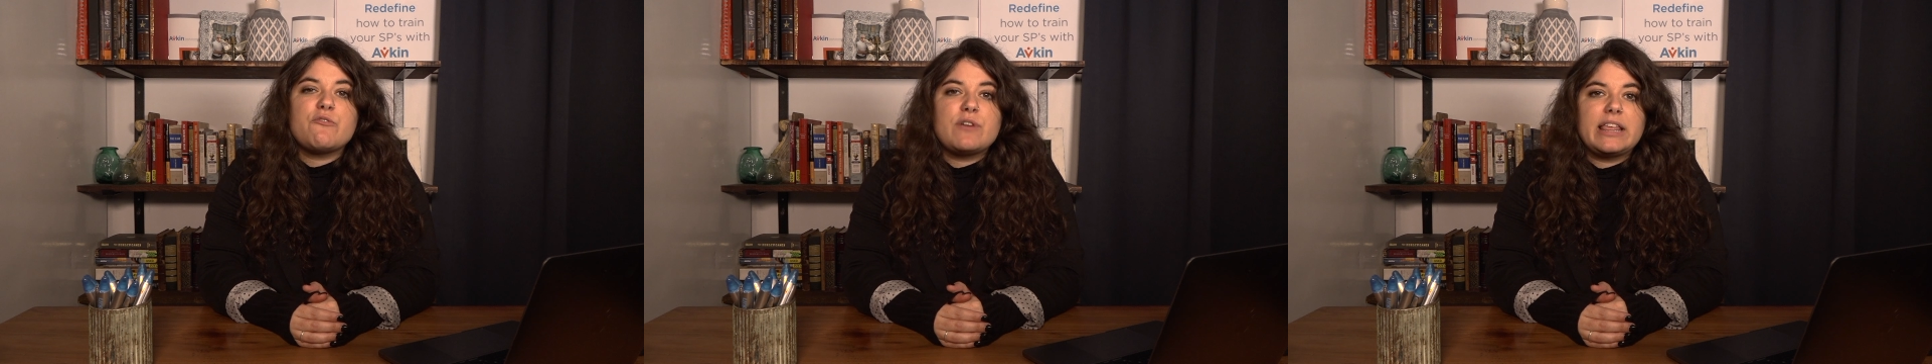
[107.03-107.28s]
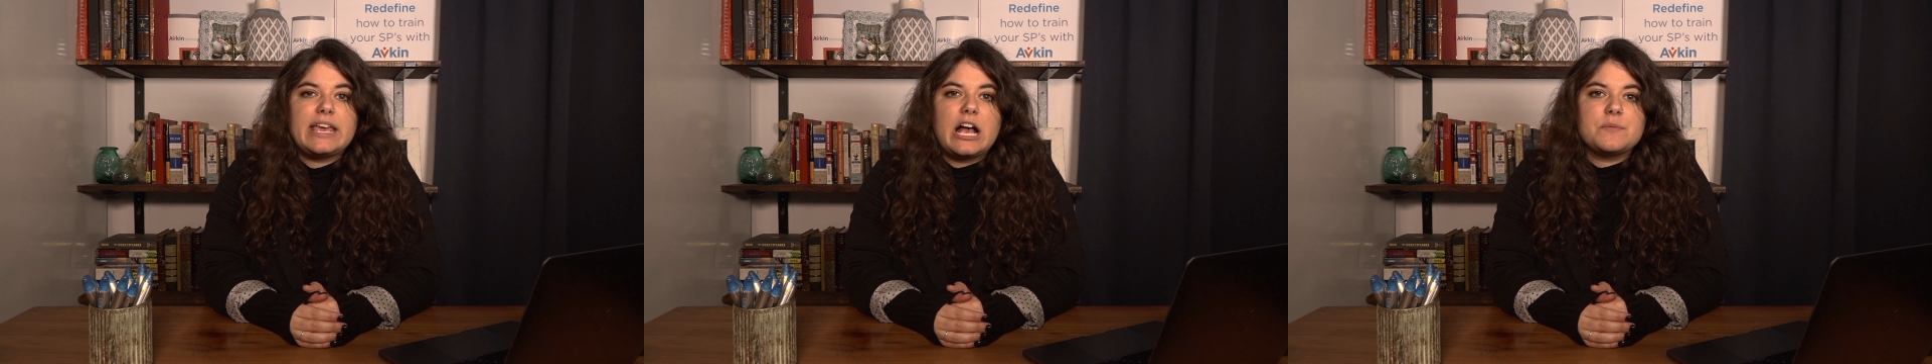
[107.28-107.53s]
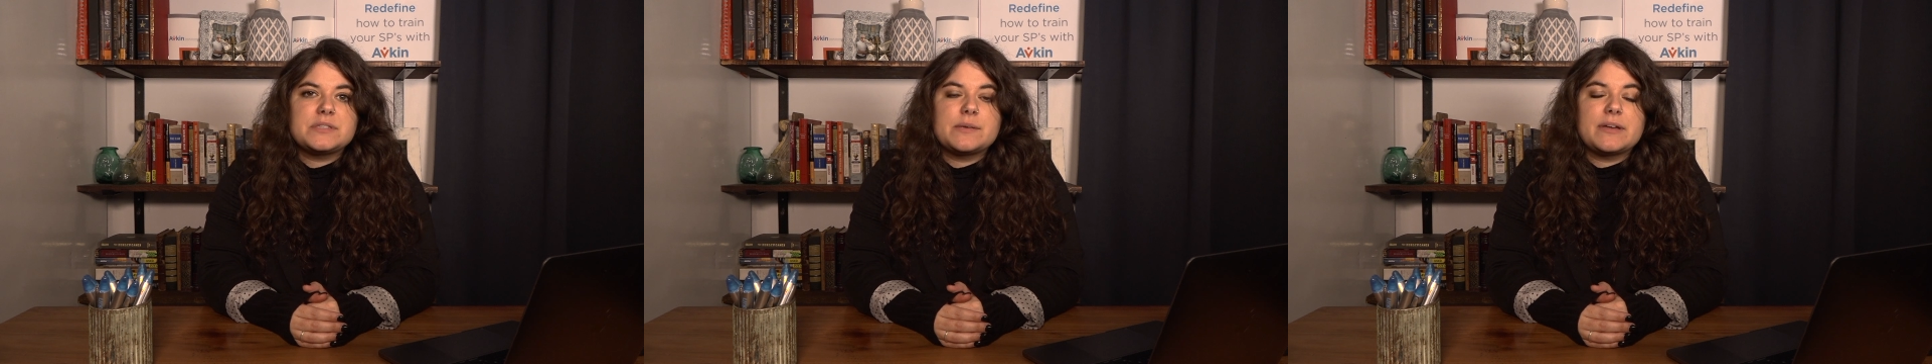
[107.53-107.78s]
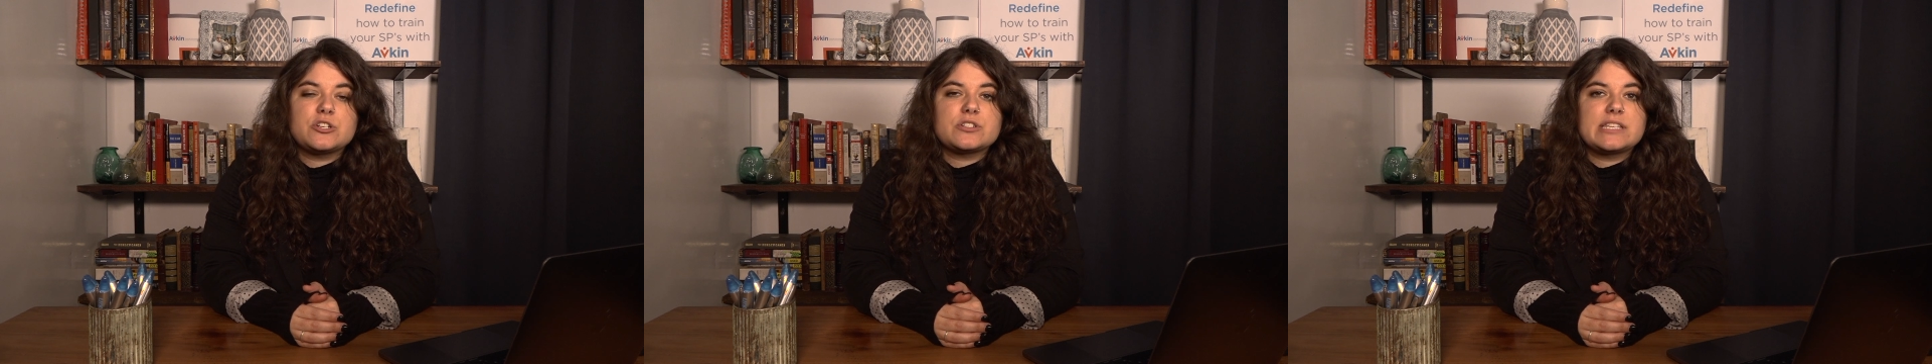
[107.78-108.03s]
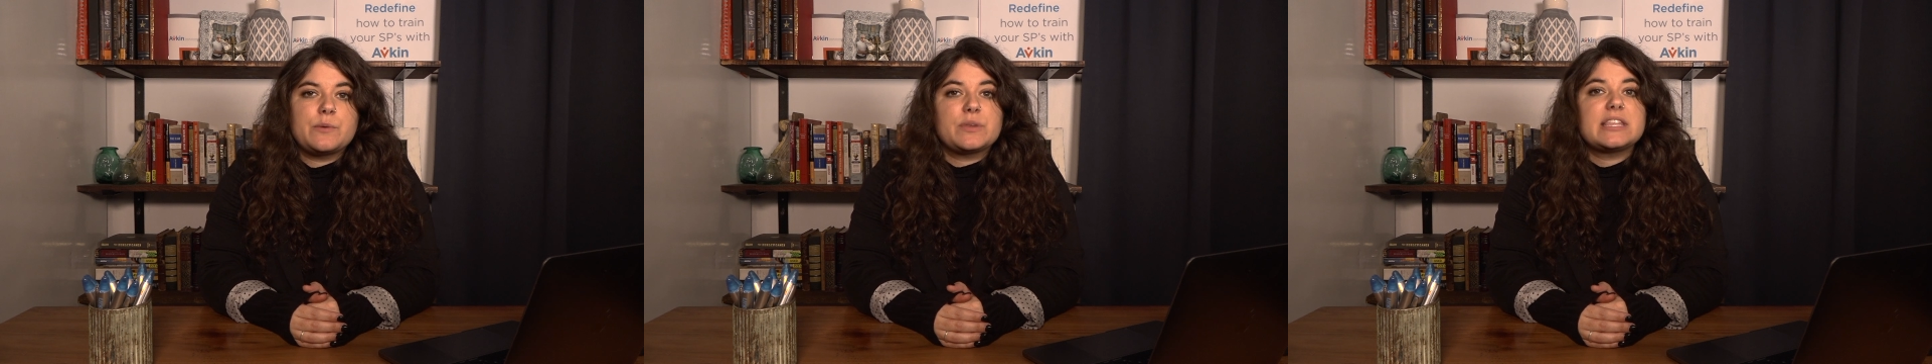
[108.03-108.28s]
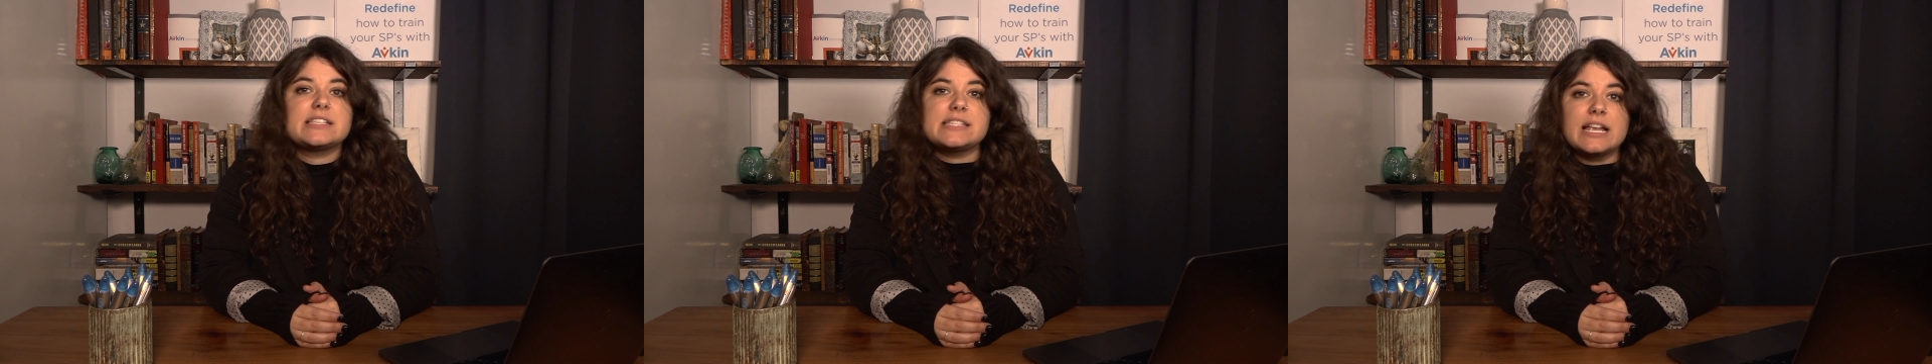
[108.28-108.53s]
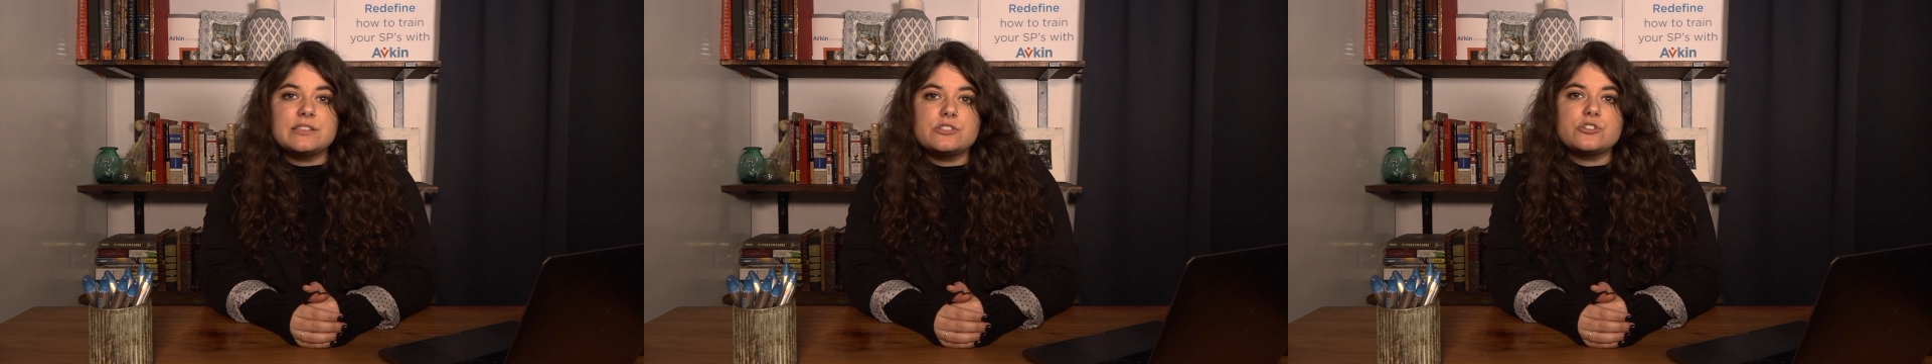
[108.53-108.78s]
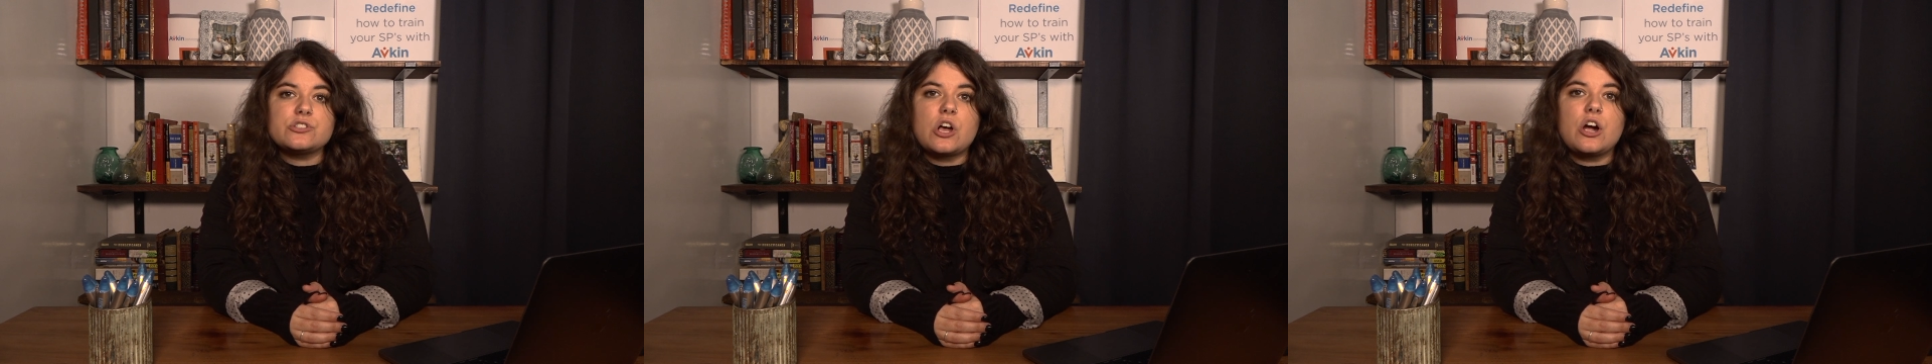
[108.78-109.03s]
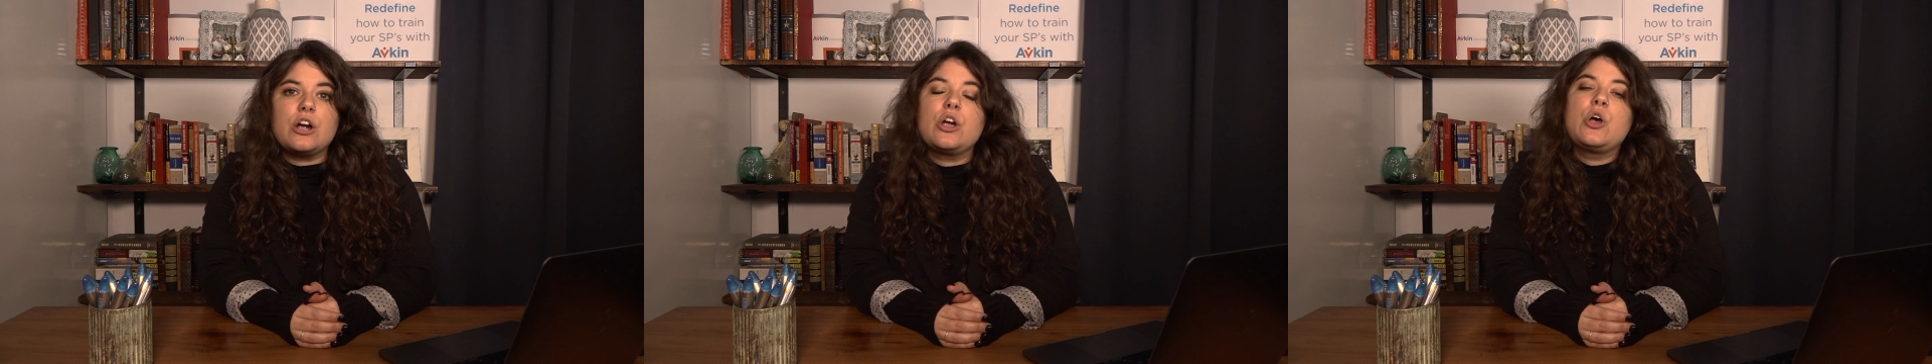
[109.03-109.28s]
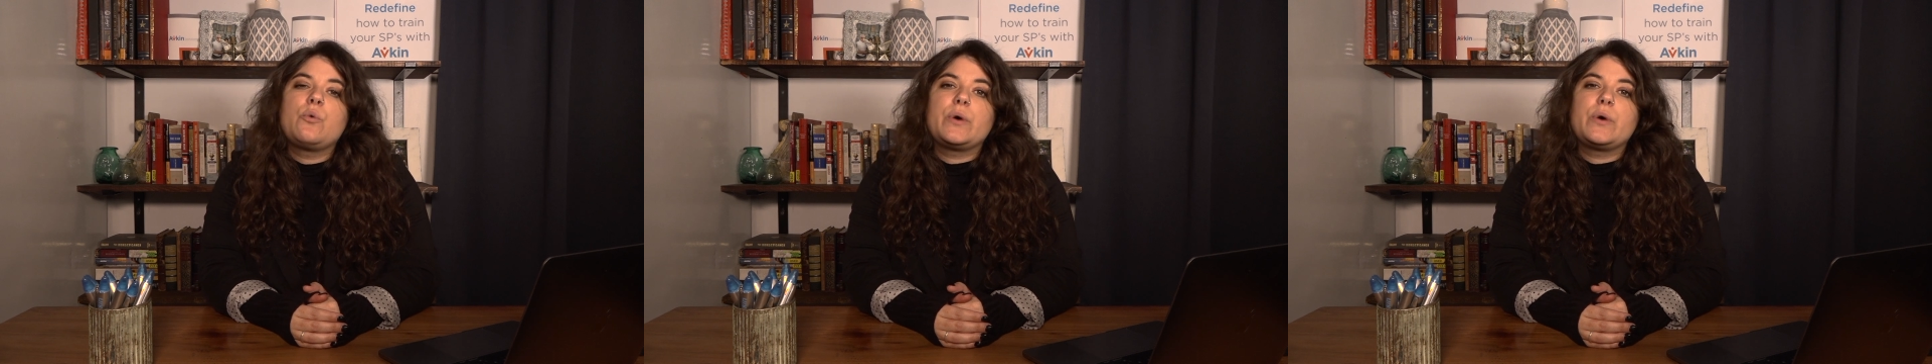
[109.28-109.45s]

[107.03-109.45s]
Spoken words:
It really helps them understand what the sensors are,